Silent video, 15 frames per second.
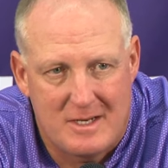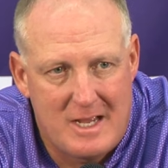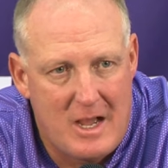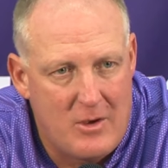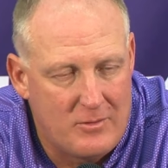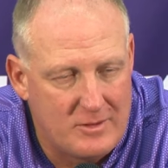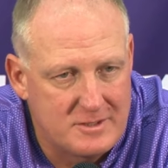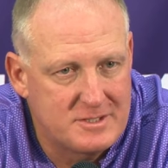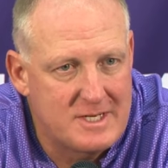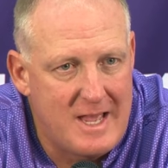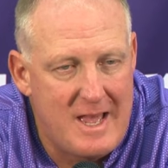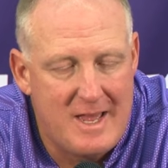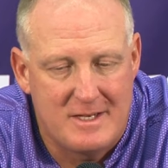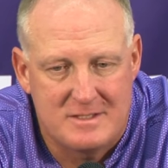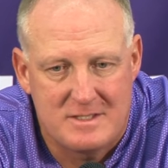countless
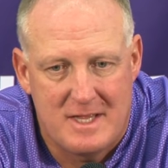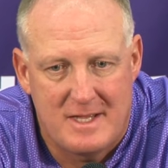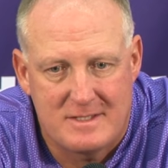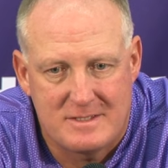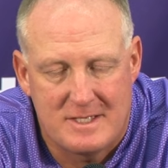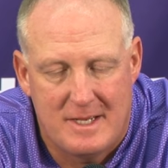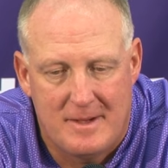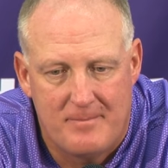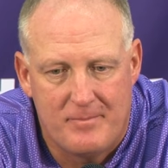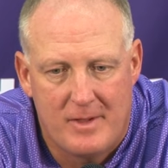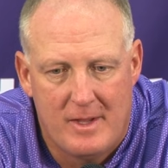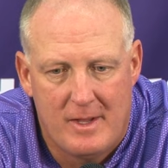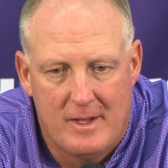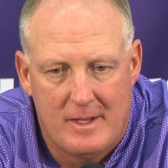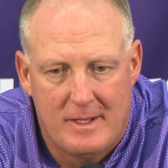guys that. Um,
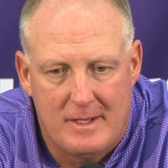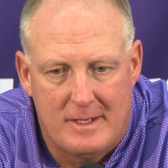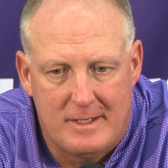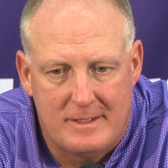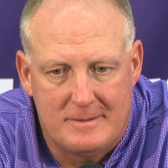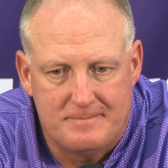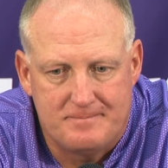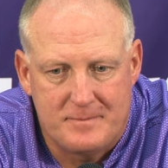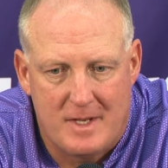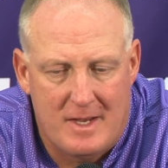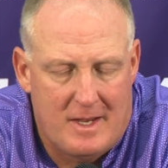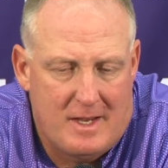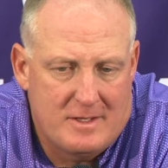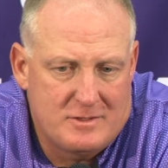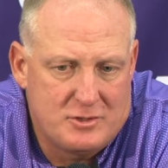um,
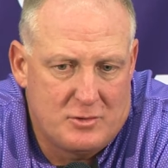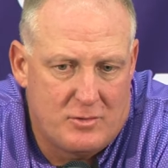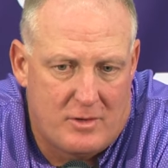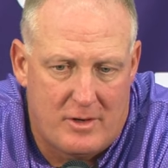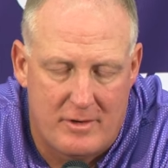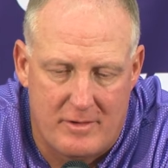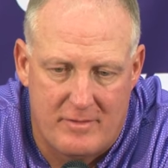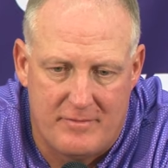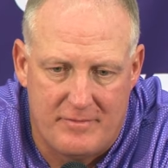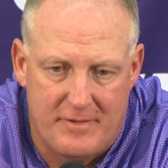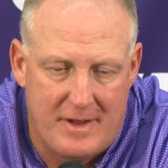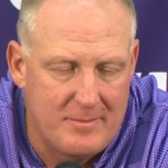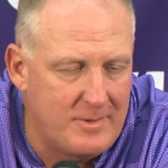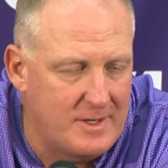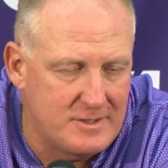and, and, to our
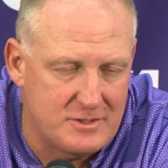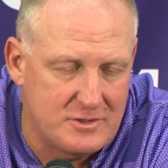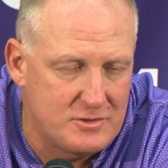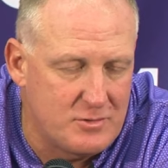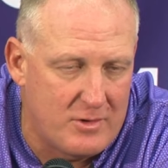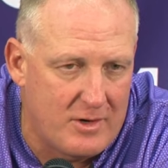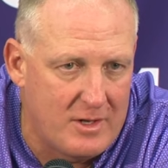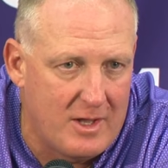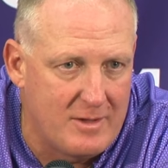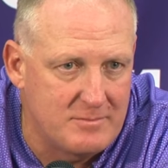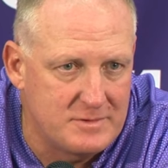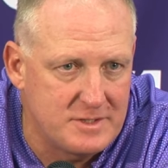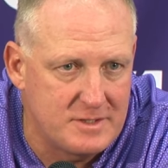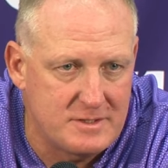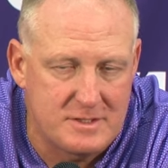fan base and to our
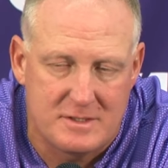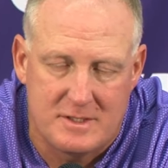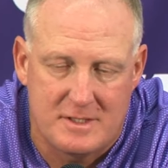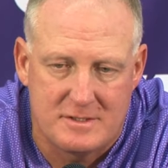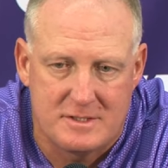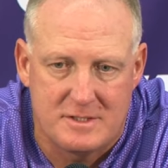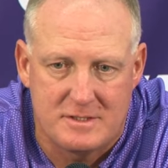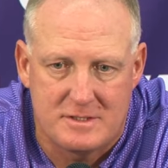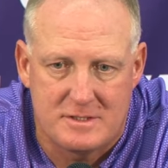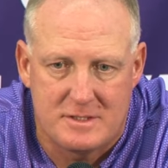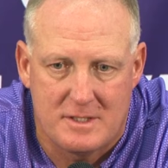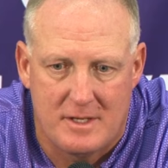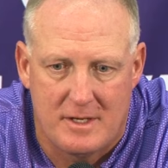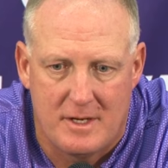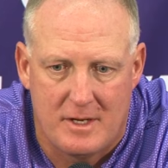alums, it's this is
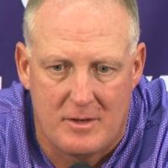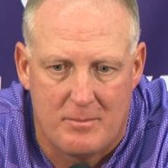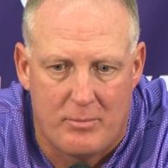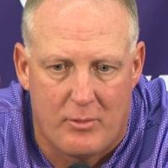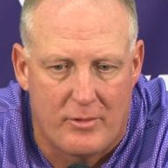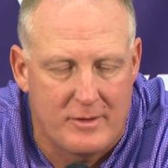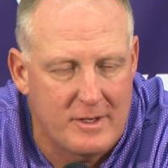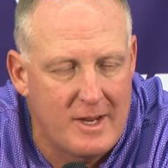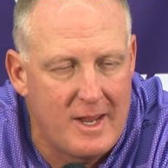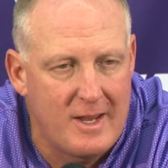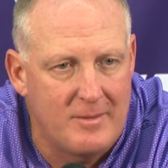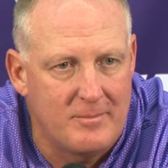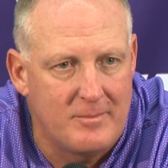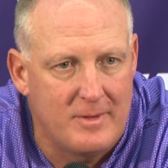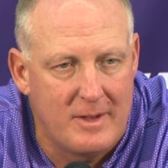an important
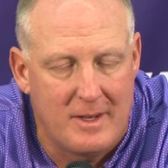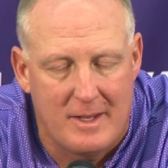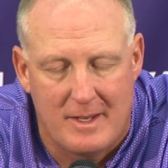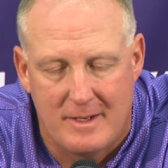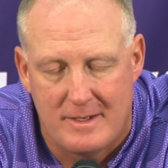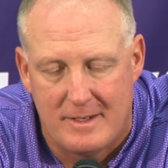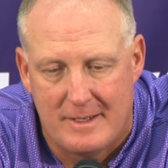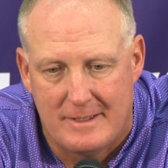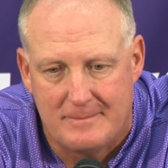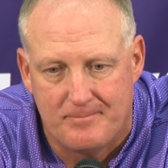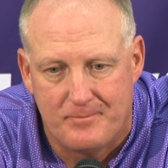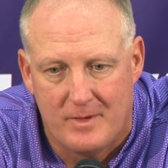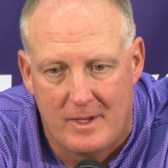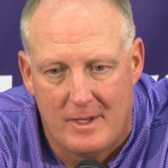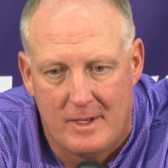game, and
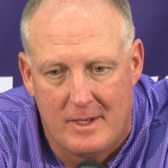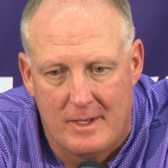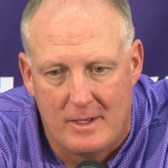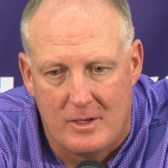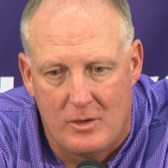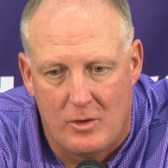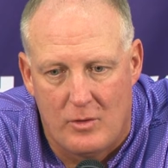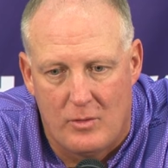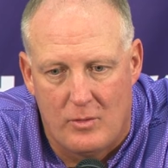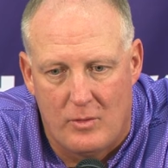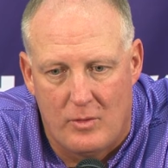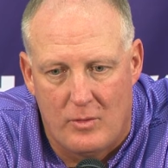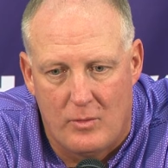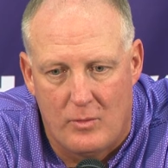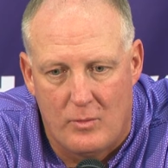um, you know
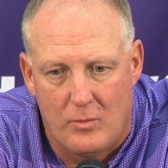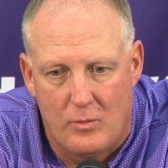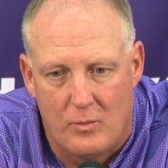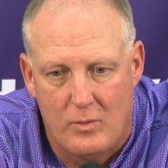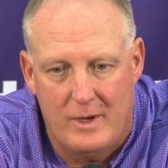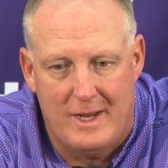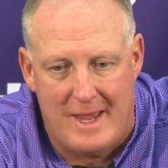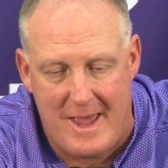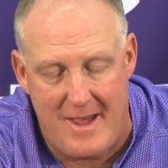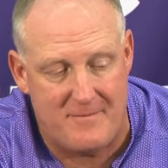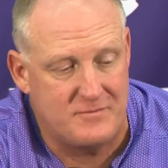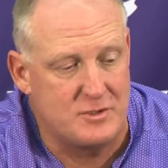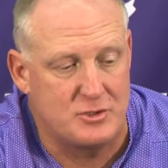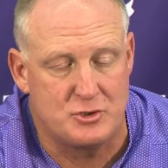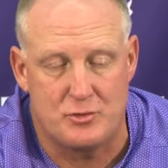we
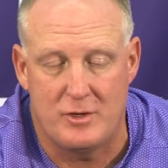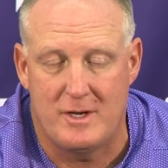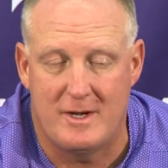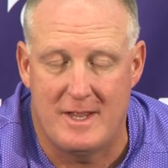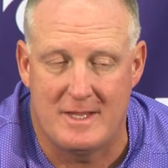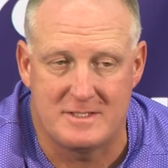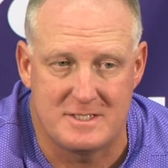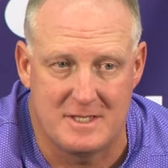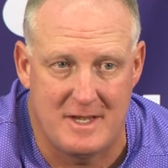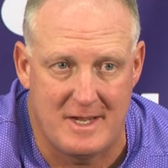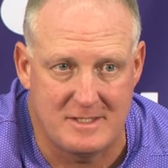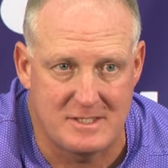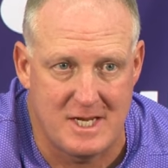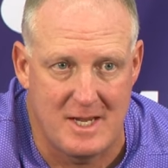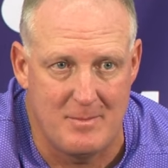have to treat it as the
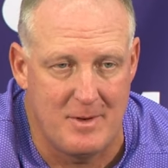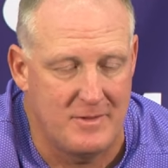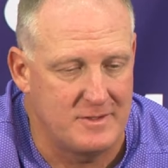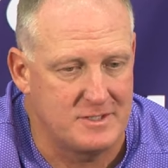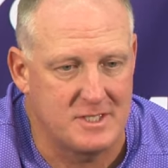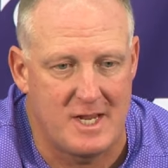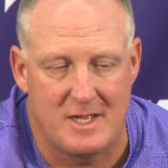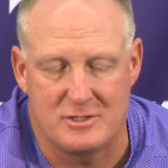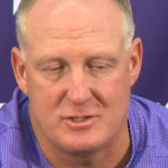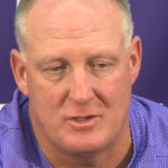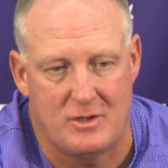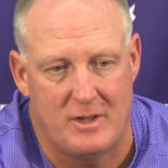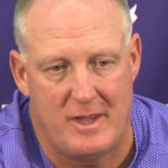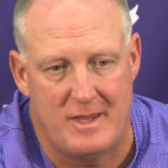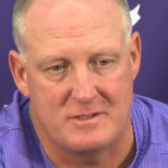next game on the
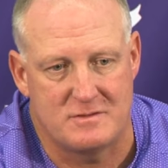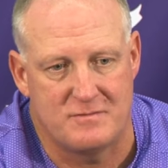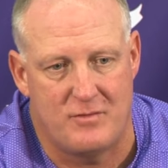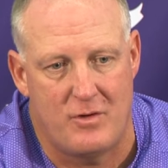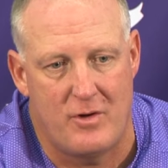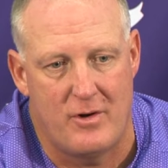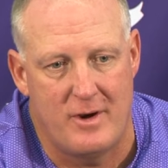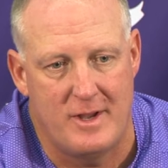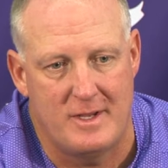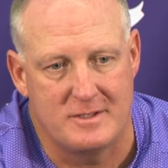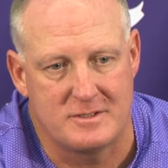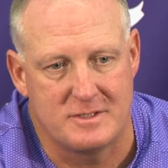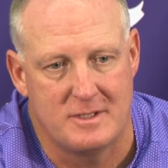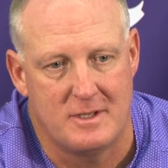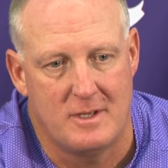schedule as far
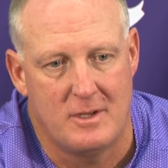as